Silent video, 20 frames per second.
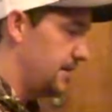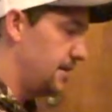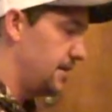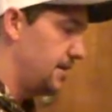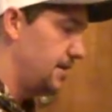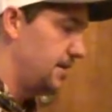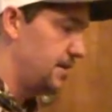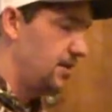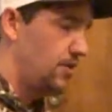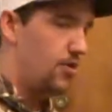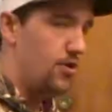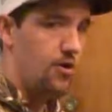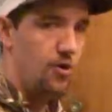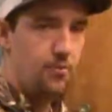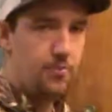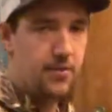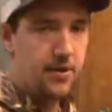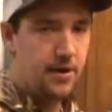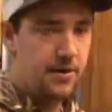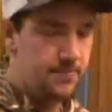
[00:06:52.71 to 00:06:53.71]
and
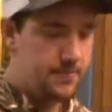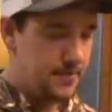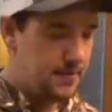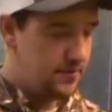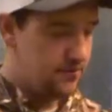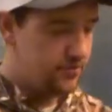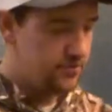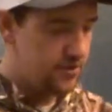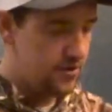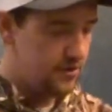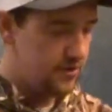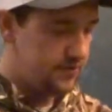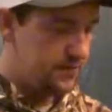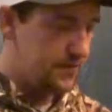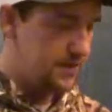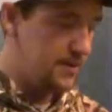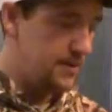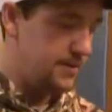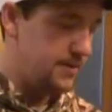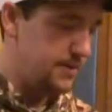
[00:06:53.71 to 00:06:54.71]
open up these jars
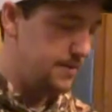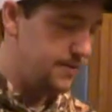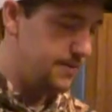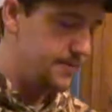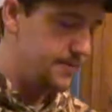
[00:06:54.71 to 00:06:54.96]
here.